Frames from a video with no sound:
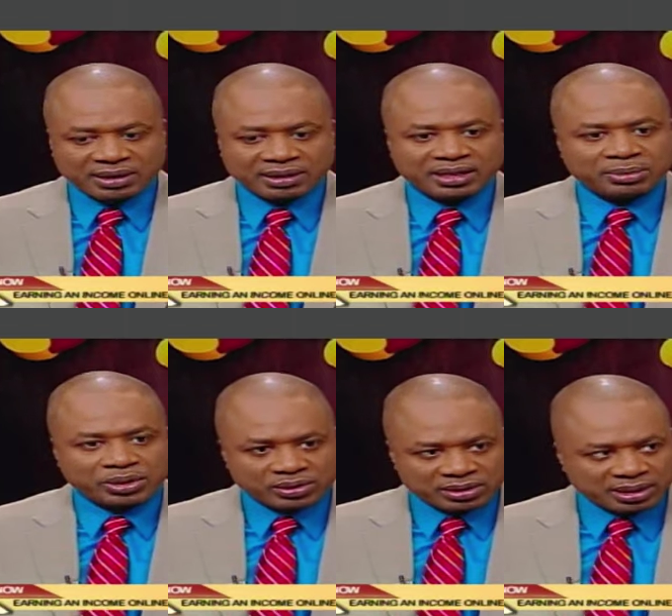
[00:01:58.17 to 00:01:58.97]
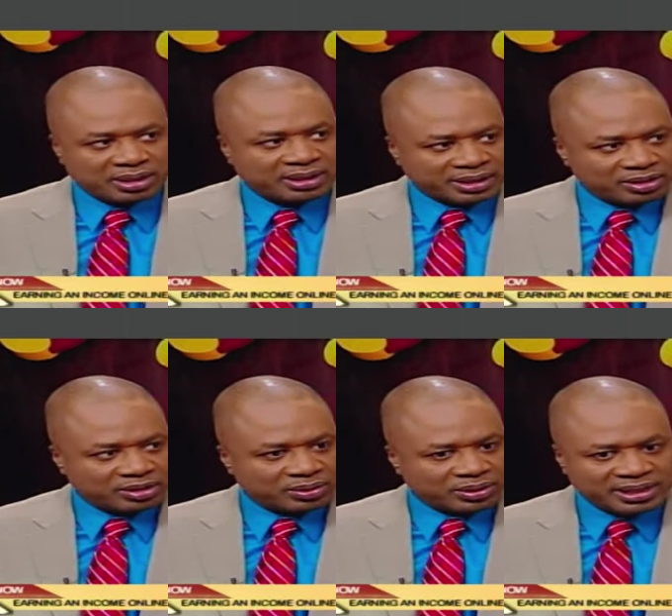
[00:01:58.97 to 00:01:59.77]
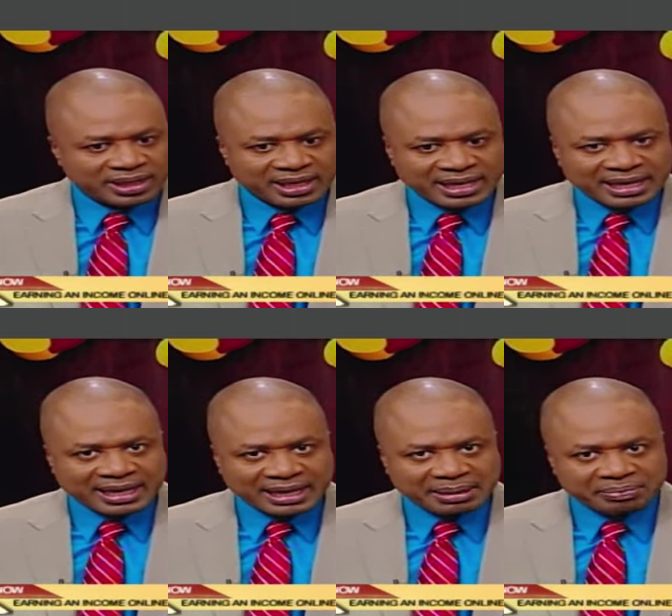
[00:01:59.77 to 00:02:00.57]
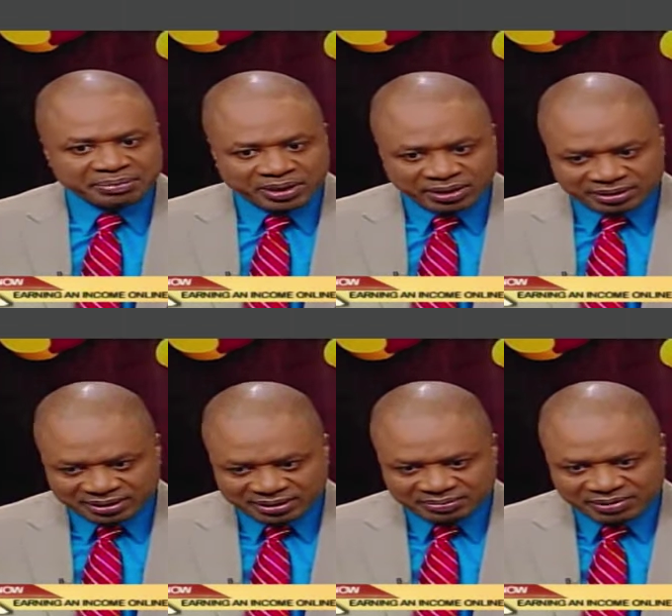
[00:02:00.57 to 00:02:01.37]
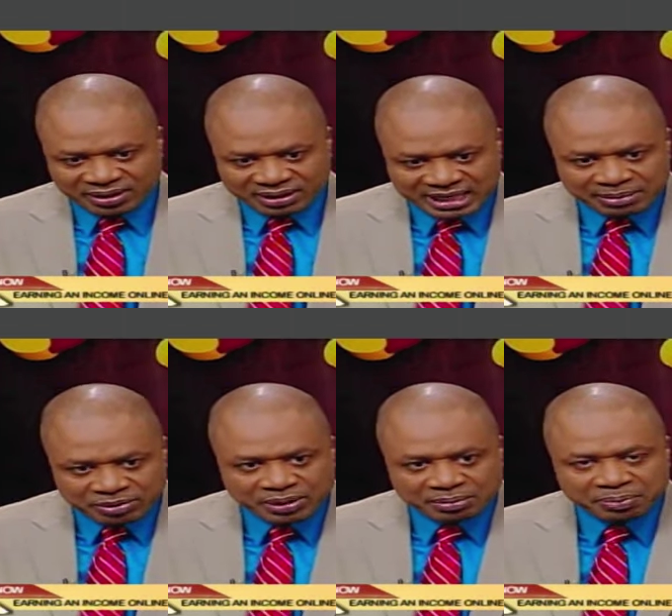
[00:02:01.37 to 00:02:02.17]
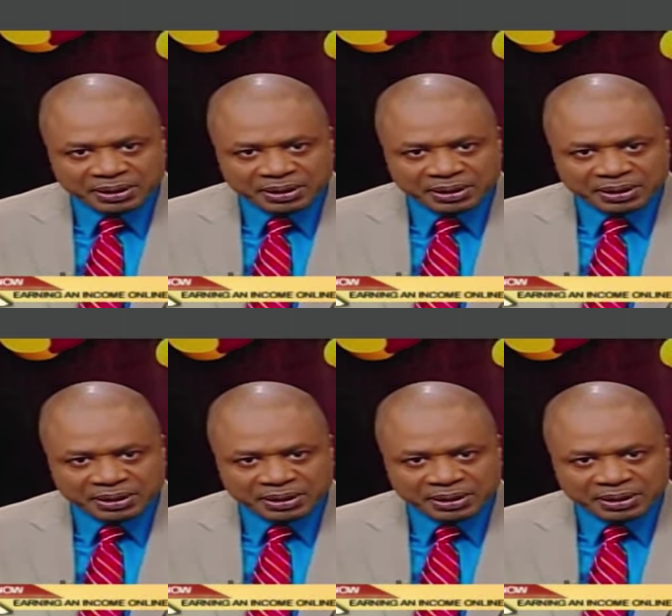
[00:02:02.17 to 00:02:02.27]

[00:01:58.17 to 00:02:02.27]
I think that I'm a good singer, and so on. Because there are times when